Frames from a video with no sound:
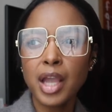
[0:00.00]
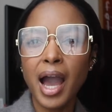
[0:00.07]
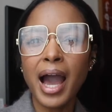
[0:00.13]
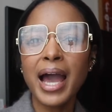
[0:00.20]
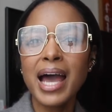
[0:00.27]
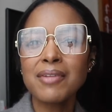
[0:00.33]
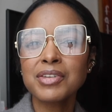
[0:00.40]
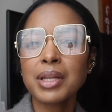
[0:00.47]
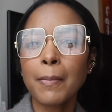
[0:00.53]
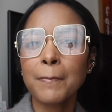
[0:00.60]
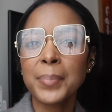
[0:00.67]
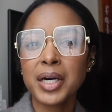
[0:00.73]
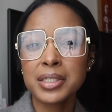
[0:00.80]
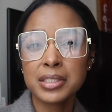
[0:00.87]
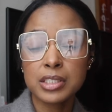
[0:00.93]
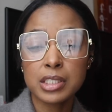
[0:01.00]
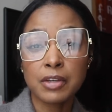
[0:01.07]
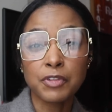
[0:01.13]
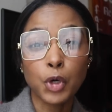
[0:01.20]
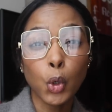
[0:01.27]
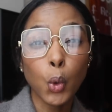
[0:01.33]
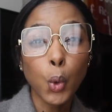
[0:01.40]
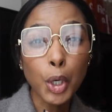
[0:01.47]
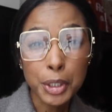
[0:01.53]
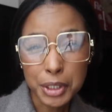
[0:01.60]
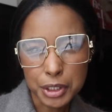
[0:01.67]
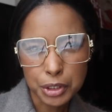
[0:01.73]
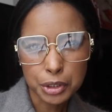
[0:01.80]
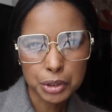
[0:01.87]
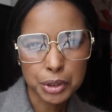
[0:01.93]
I have an abundance of
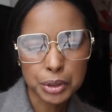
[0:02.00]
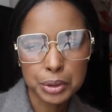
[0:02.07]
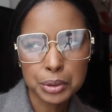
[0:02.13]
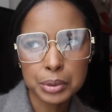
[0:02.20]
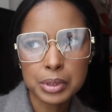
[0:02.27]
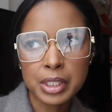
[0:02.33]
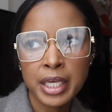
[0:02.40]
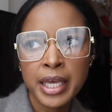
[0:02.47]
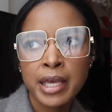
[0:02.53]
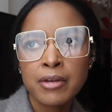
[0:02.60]
quirky shoes,